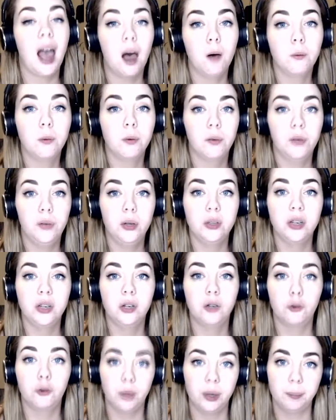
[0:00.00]
of how
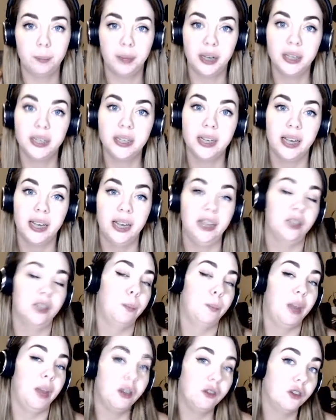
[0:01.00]
refusing treatment
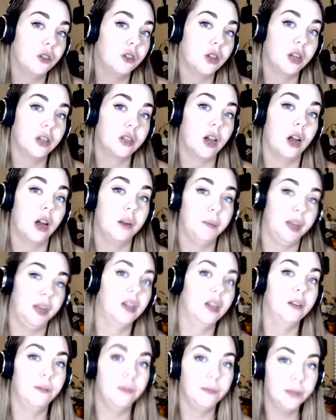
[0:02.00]
is patient
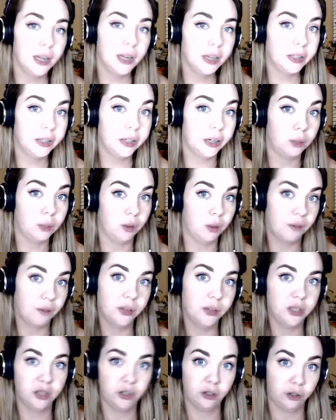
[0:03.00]
autonomy
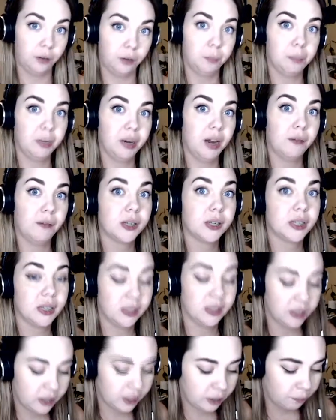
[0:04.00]
conflicting with physician
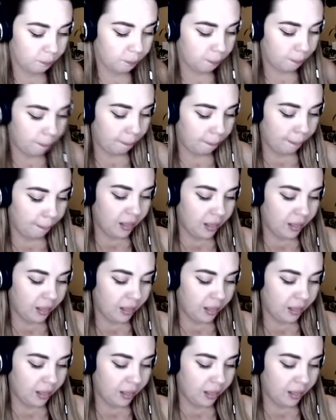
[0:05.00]
beneficence.